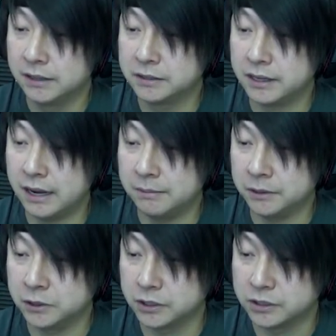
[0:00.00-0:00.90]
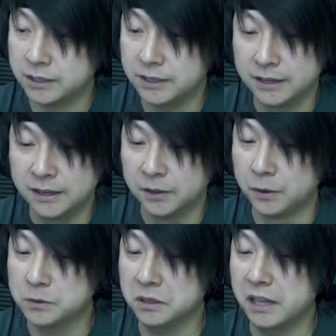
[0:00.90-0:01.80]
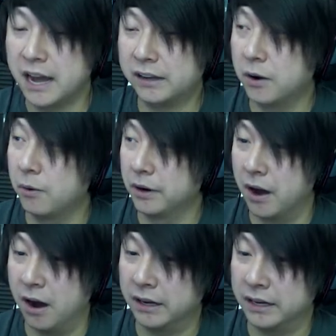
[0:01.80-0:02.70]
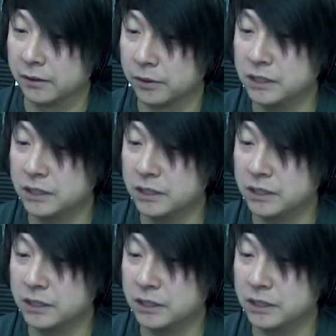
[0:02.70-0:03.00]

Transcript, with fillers: This game is just, there's a lot going on here.